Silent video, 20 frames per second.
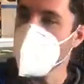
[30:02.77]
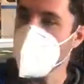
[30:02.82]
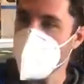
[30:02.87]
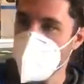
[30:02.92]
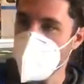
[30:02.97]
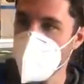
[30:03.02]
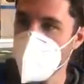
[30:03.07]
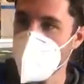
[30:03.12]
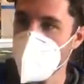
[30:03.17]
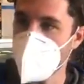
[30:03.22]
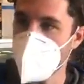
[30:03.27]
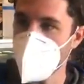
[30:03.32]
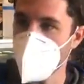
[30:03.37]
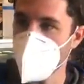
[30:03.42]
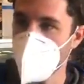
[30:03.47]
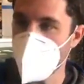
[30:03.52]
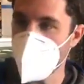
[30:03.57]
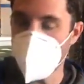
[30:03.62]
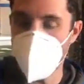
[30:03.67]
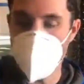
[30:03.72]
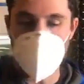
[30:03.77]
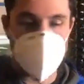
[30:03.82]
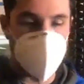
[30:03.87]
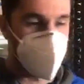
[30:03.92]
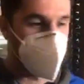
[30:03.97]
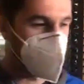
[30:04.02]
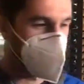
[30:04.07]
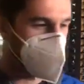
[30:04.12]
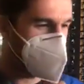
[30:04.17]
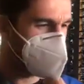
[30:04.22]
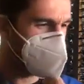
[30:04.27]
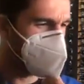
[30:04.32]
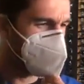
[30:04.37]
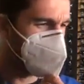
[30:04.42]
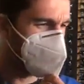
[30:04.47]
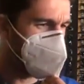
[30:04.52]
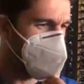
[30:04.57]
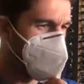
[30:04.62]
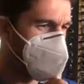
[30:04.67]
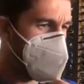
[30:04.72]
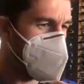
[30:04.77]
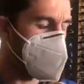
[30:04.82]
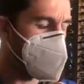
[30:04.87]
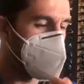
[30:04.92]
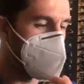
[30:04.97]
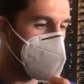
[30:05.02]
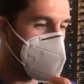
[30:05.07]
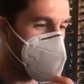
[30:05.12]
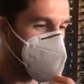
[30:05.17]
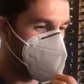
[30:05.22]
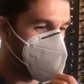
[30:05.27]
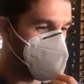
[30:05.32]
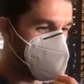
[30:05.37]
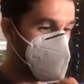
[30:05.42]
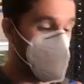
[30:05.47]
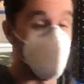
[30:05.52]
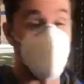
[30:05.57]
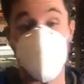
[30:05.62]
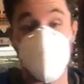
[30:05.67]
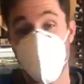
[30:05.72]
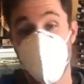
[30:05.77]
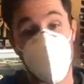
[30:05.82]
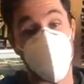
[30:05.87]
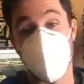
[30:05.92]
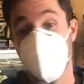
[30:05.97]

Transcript: filming with that, and that really helped me. I mean, that helped me